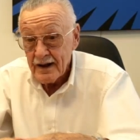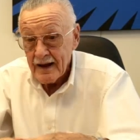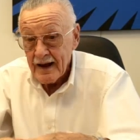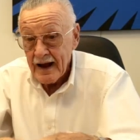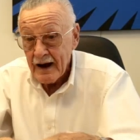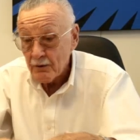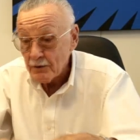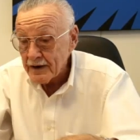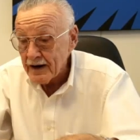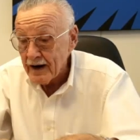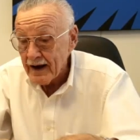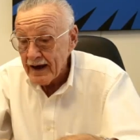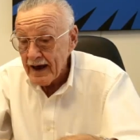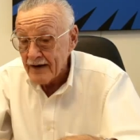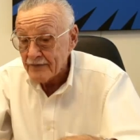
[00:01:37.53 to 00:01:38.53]
How can
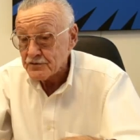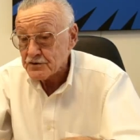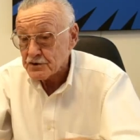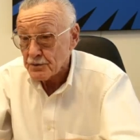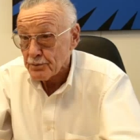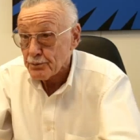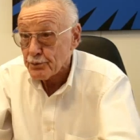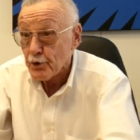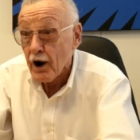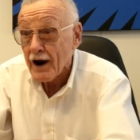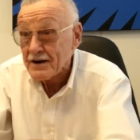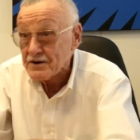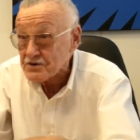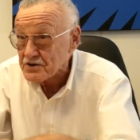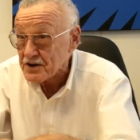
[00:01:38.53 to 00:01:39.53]
I have
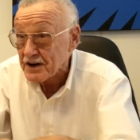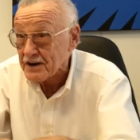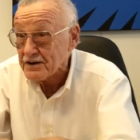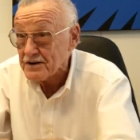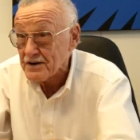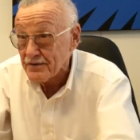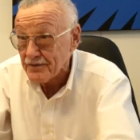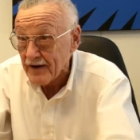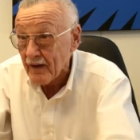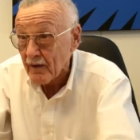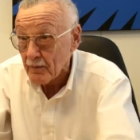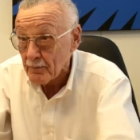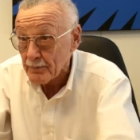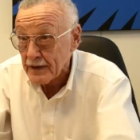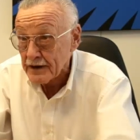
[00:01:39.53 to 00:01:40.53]
surprising
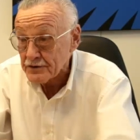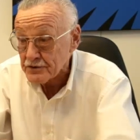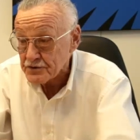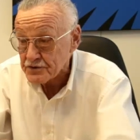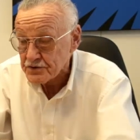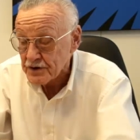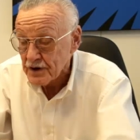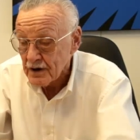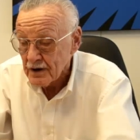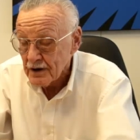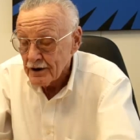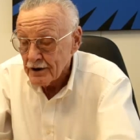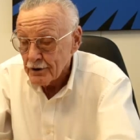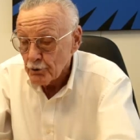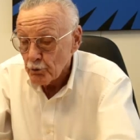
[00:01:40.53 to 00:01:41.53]
developments
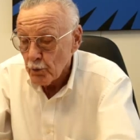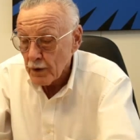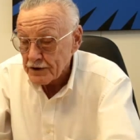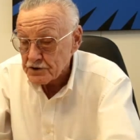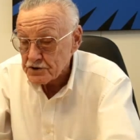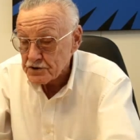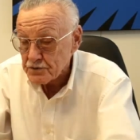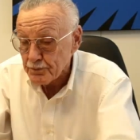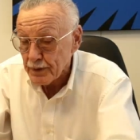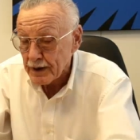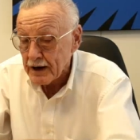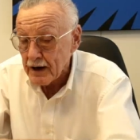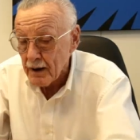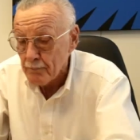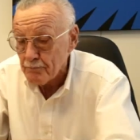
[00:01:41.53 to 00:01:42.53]
which
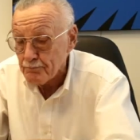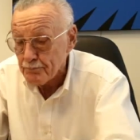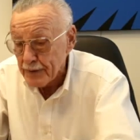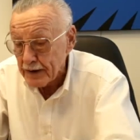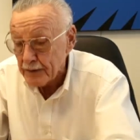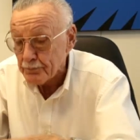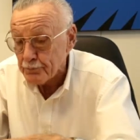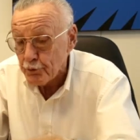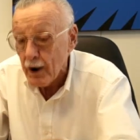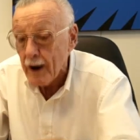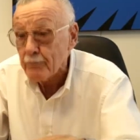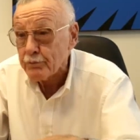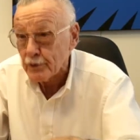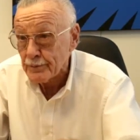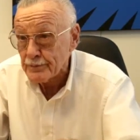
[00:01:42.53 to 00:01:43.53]
become big
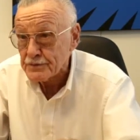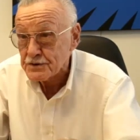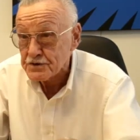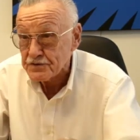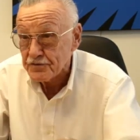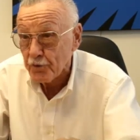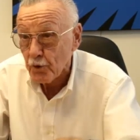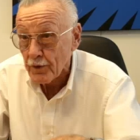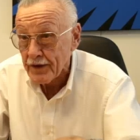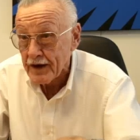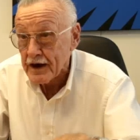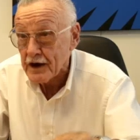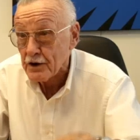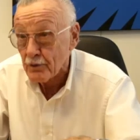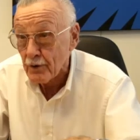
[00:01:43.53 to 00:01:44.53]
problems for the
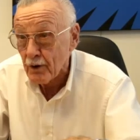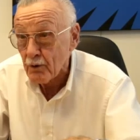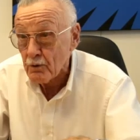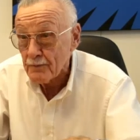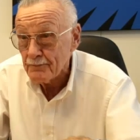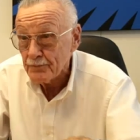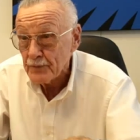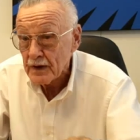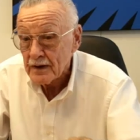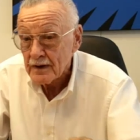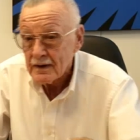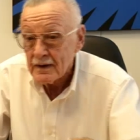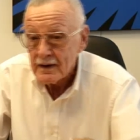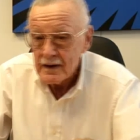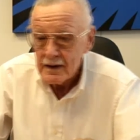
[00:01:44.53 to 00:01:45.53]
hero?
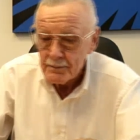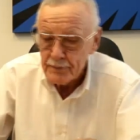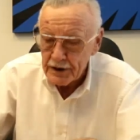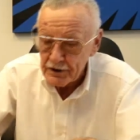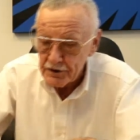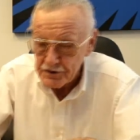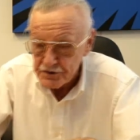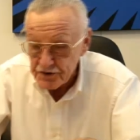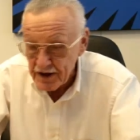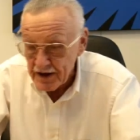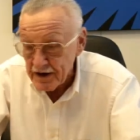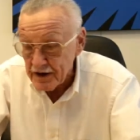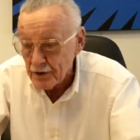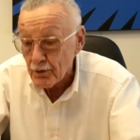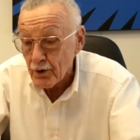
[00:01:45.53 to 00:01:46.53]
Because the
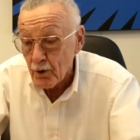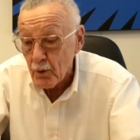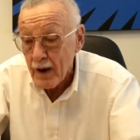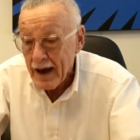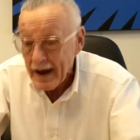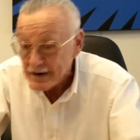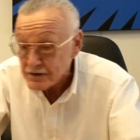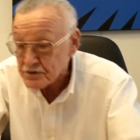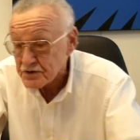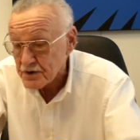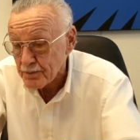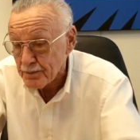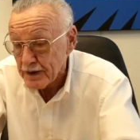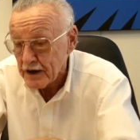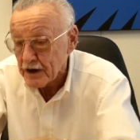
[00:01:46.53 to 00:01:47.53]
hero has to
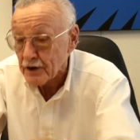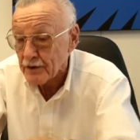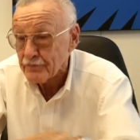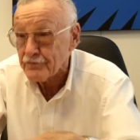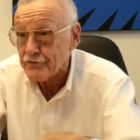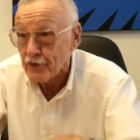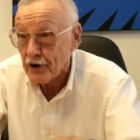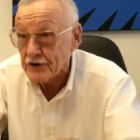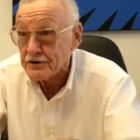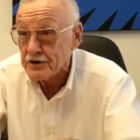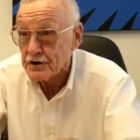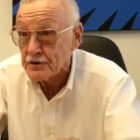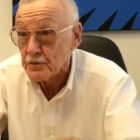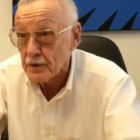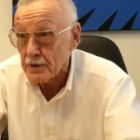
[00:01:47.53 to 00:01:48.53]
be
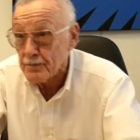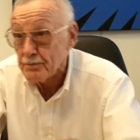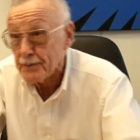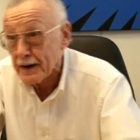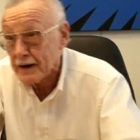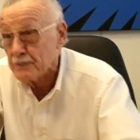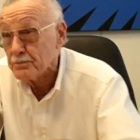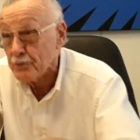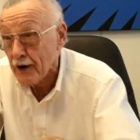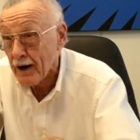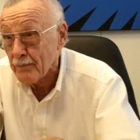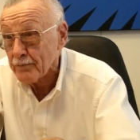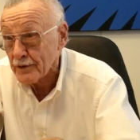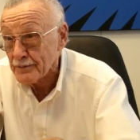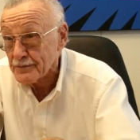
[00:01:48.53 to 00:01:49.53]
confronted with big
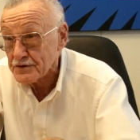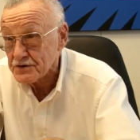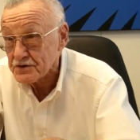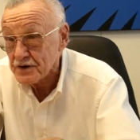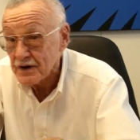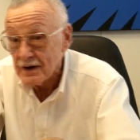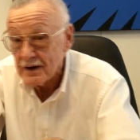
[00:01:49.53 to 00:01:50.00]
problems,